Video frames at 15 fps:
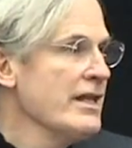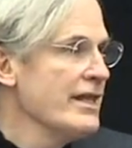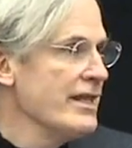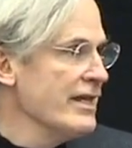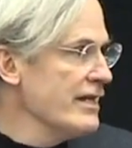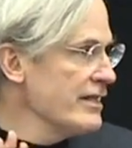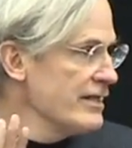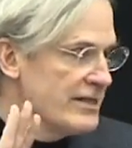
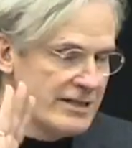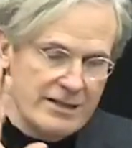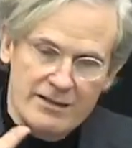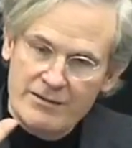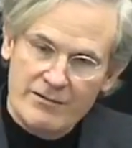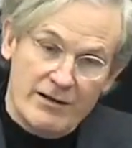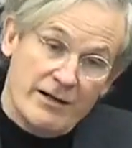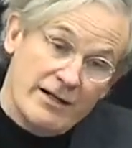
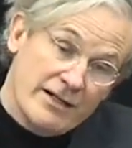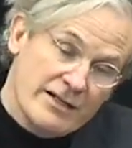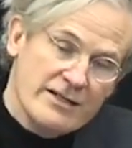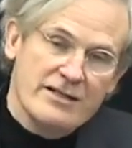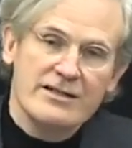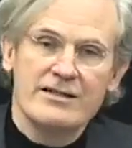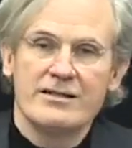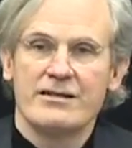This
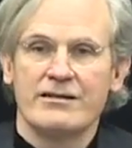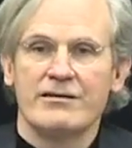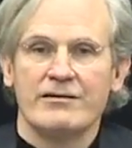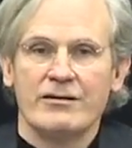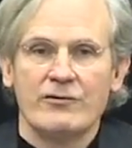is